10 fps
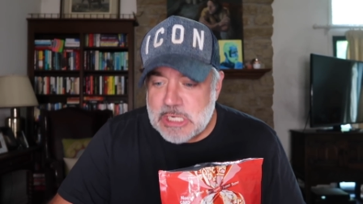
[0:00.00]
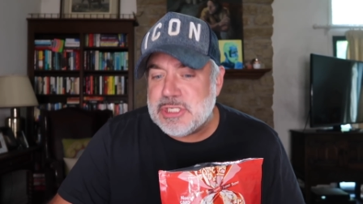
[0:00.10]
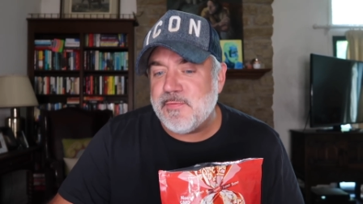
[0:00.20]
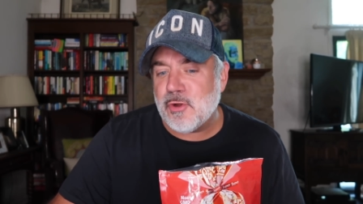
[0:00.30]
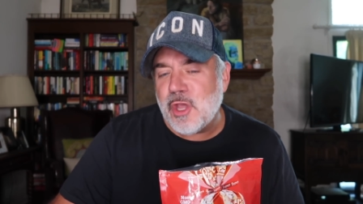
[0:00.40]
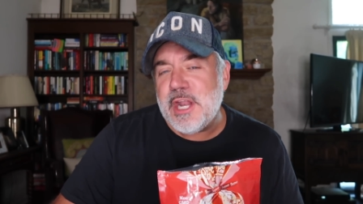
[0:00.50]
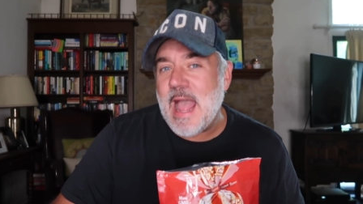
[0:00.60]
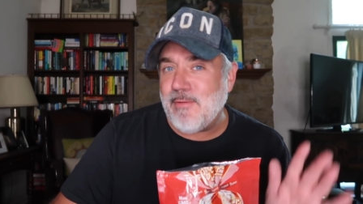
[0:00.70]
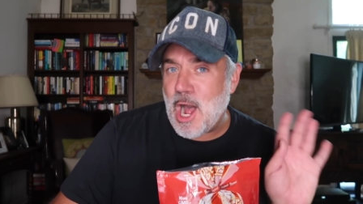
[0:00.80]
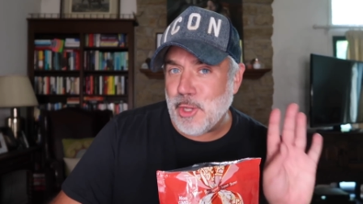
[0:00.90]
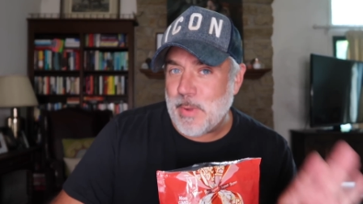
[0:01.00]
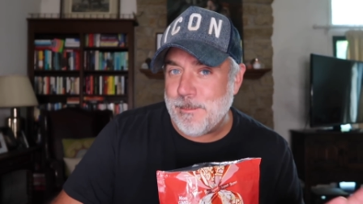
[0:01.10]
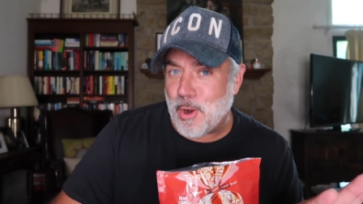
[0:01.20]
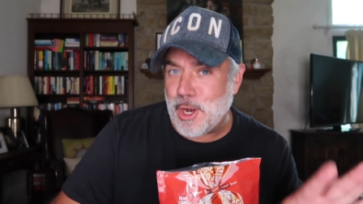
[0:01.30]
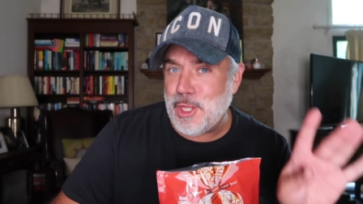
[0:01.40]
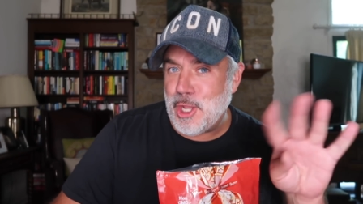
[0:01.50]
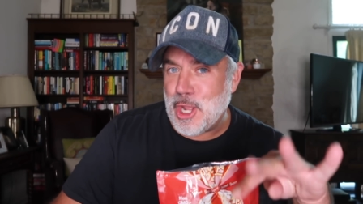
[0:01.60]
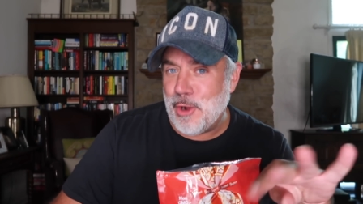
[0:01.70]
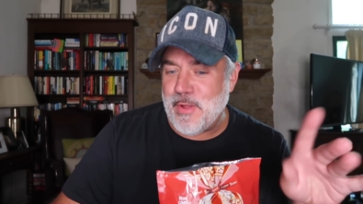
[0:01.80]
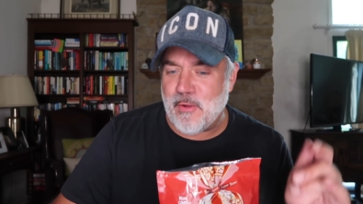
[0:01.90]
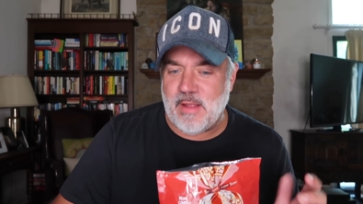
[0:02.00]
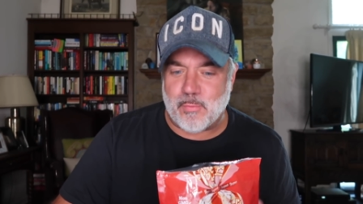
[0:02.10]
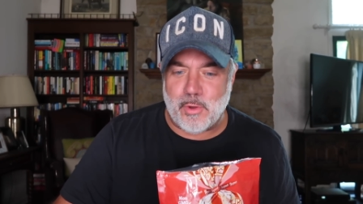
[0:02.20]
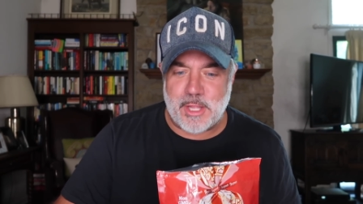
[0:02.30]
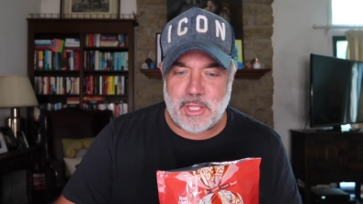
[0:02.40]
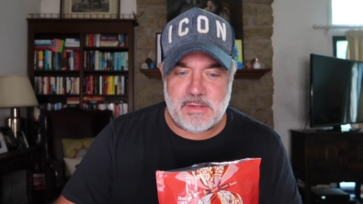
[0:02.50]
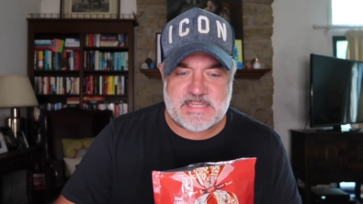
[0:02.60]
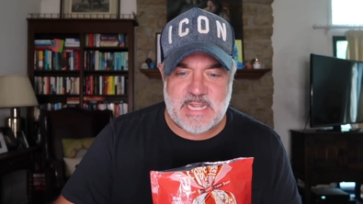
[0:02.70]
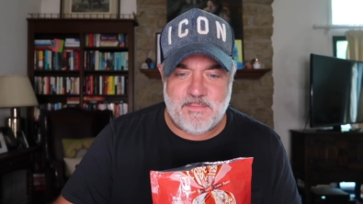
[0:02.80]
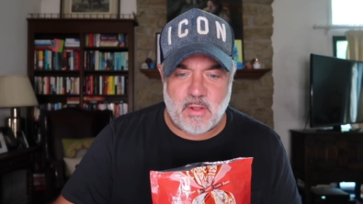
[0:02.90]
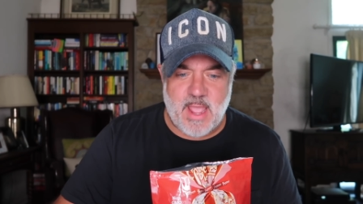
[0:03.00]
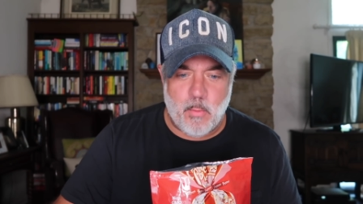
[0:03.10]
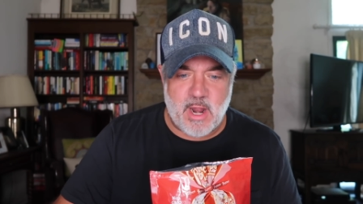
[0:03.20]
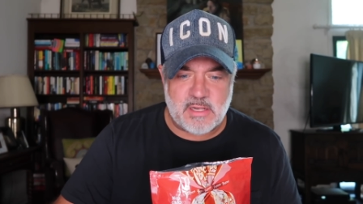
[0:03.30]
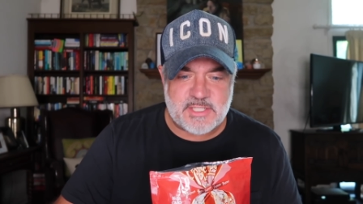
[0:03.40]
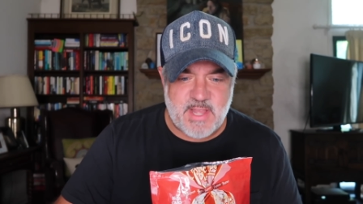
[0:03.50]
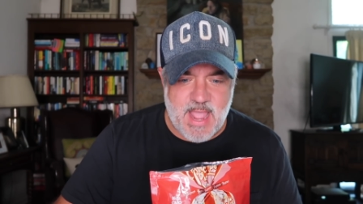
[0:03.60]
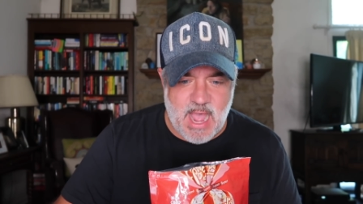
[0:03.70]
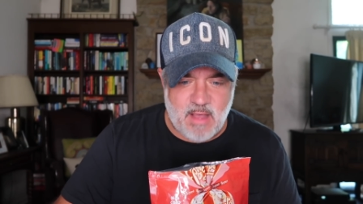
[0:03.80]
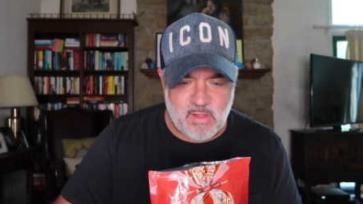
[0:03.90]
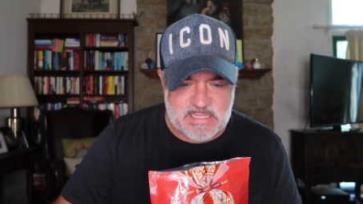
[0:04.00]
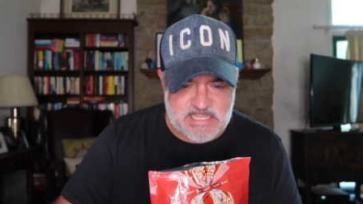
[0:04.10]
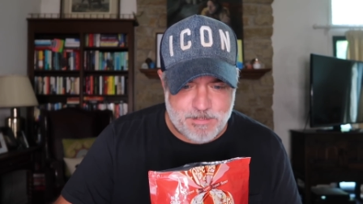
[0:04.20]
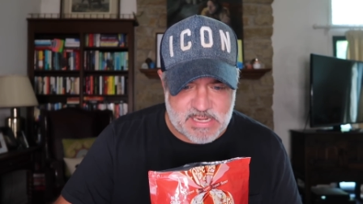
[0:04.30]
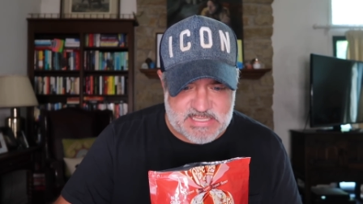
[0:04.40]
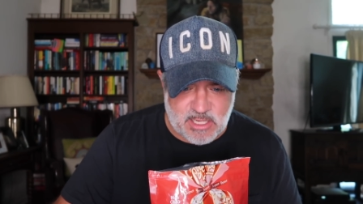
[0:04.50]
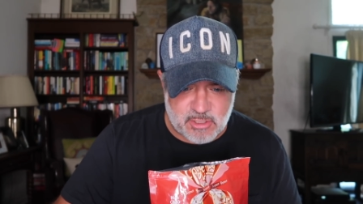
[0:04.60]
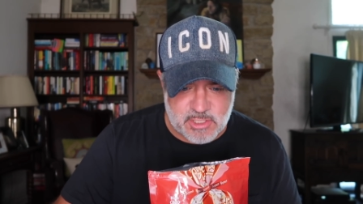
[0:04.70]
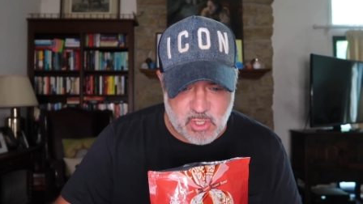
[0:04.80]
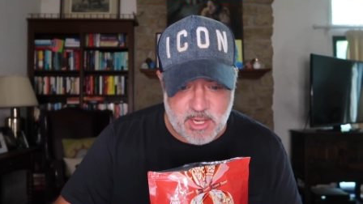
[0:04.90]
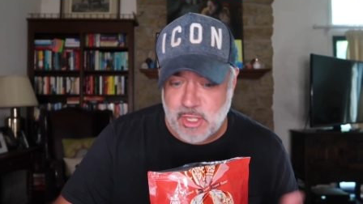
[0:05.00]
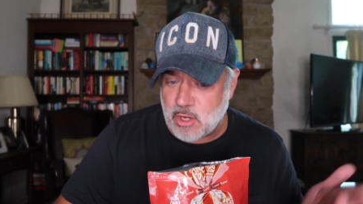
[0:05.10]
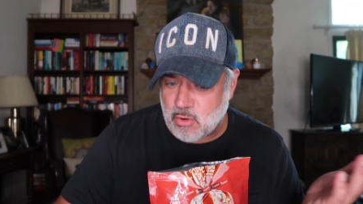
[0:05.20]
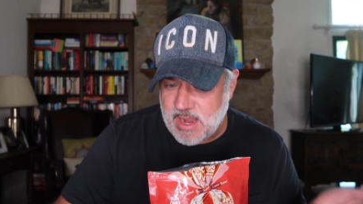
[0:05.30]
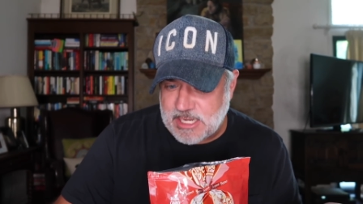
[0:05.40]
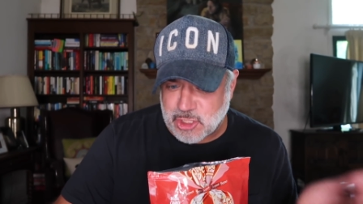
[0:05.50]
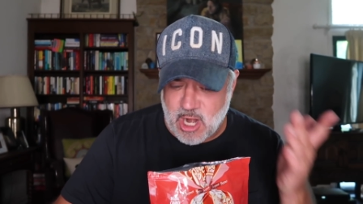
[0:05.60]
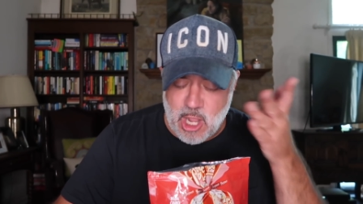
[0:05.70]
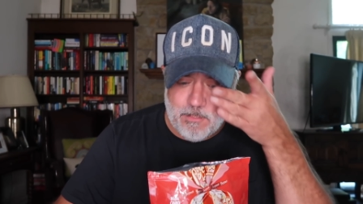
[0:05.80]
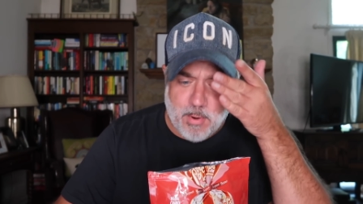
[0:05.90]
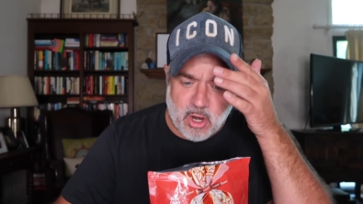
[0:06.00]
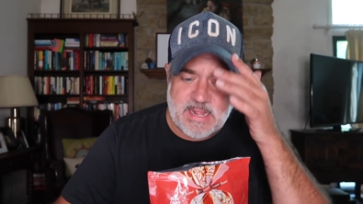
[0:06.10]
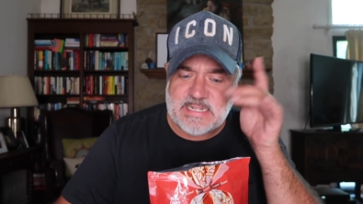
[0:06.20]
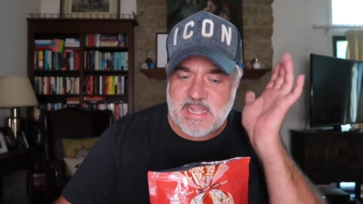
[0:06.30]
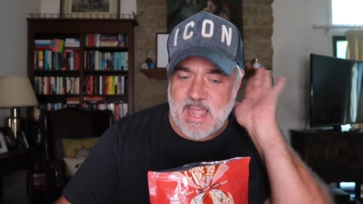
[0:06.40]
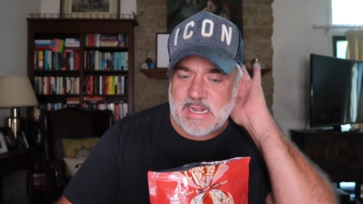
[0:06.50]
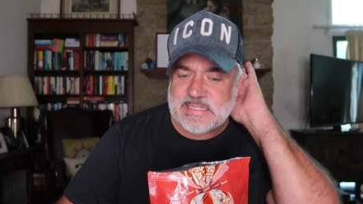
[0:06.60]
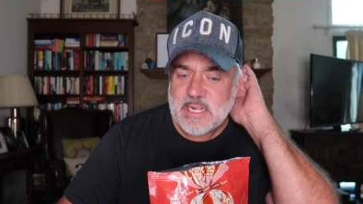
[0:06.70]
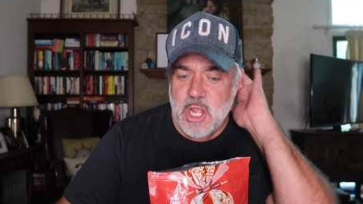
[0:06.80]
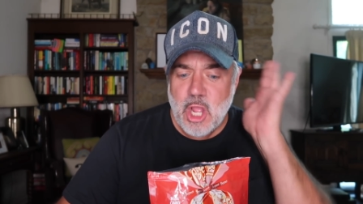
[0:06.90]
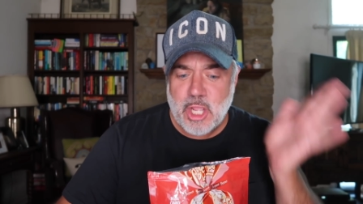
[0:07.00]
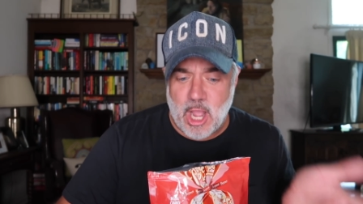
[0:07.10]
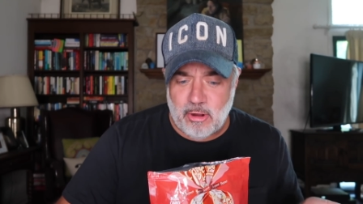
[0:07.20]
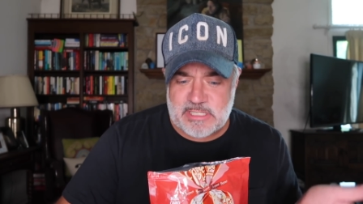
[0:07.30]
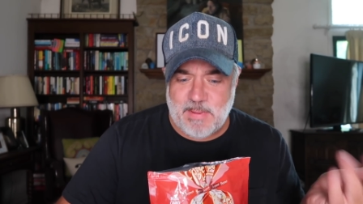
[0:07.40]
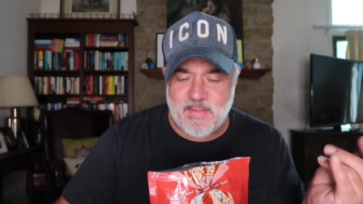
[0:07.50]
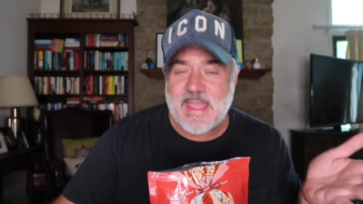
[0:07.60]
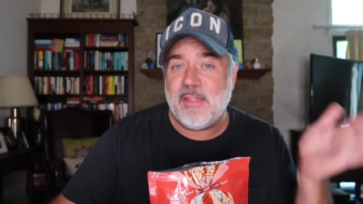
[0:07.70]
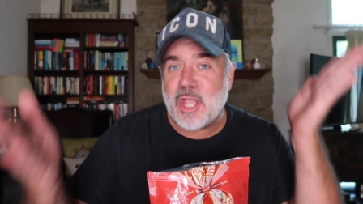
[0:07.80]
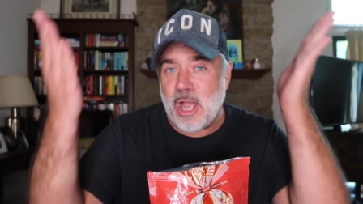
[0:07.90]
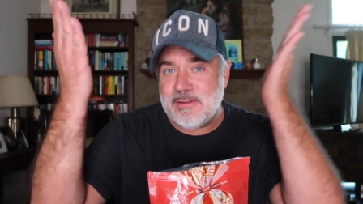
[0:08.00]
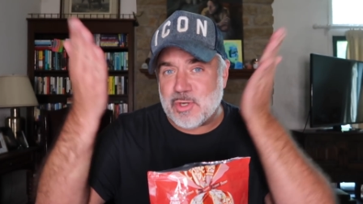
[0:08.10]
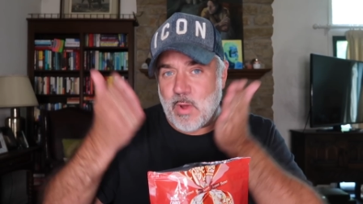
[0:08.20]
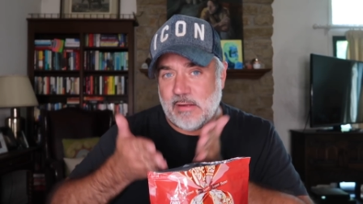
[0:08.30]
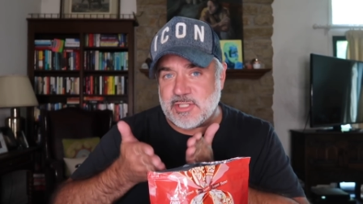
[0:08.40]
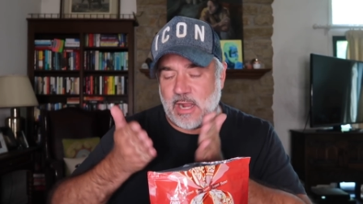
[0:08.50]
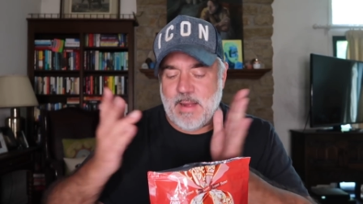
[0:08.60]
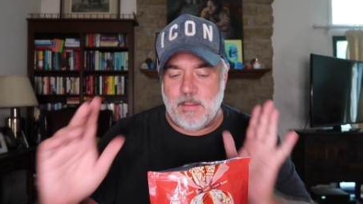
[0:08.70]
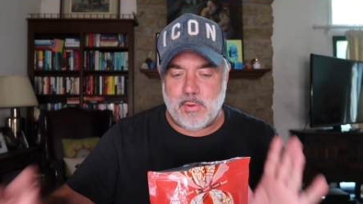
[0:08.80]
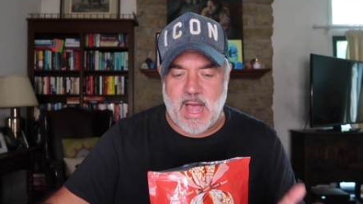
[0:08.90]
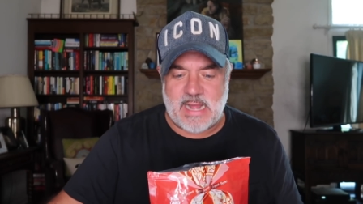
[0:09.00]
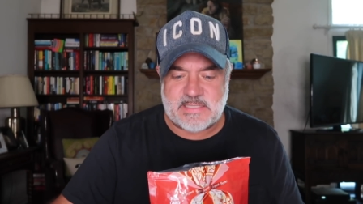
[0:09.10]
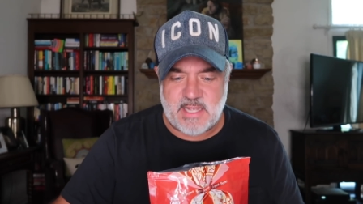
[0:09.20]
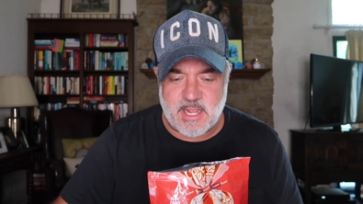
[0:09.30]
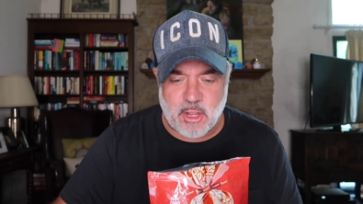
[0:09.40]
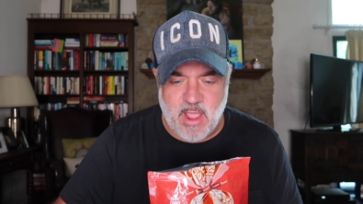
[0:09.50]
So if you're looking to have a Halloween party, you could go there. They have really cute stuff. Okay, what else do they have? Let's see, bestsellers. you can create your own party tins, cones. By the, the cones are what I was talking about in plastic.